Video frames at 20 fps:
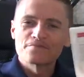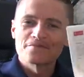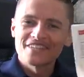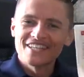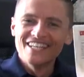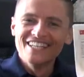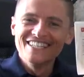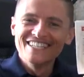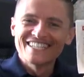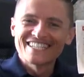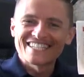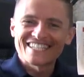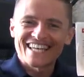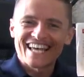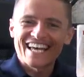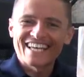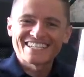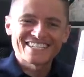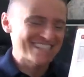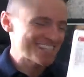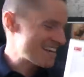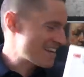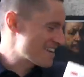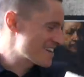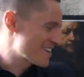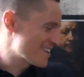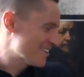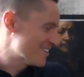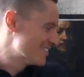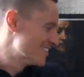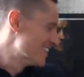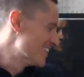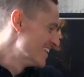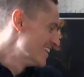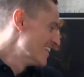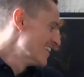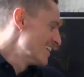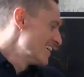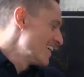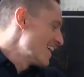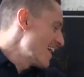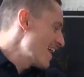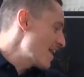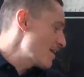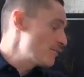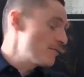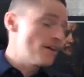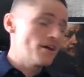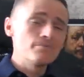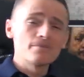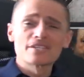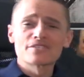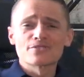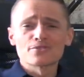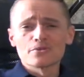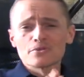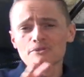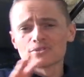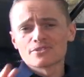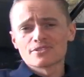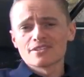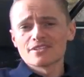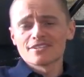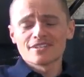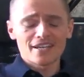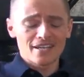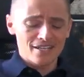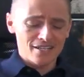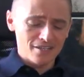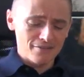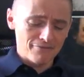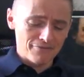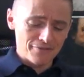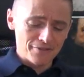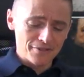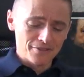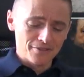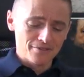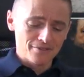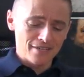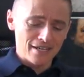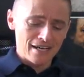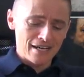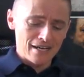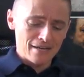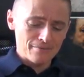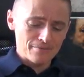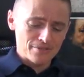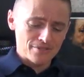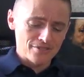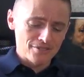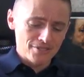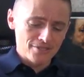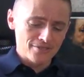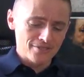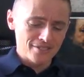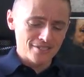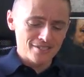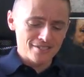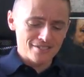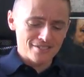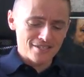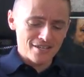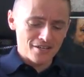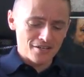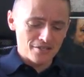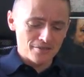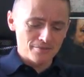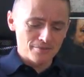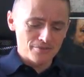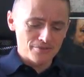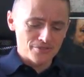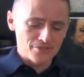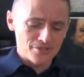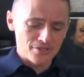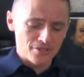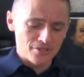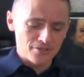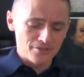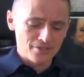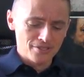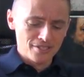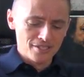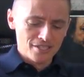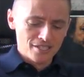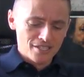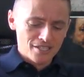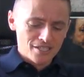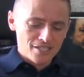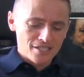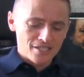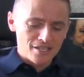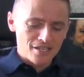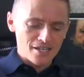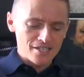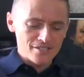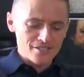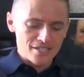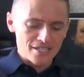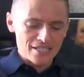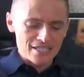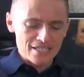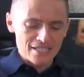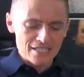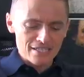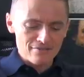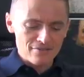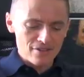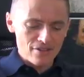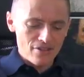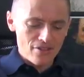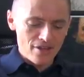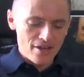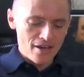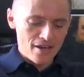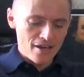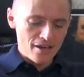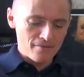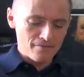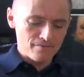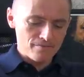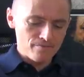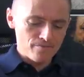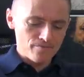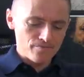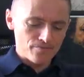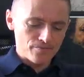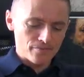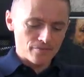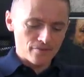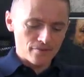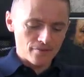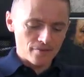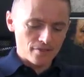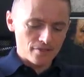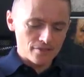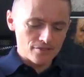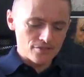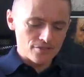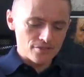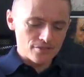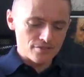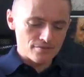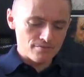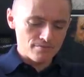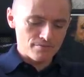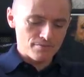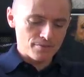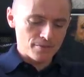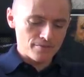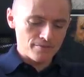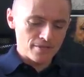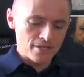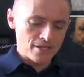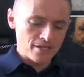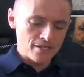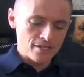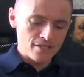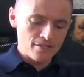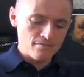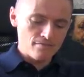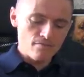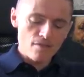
Seiko. Anyway, I'm exhausted and I feel absolutely terrible. So, guys, I'm gonna leave it there. Let's just pop that in.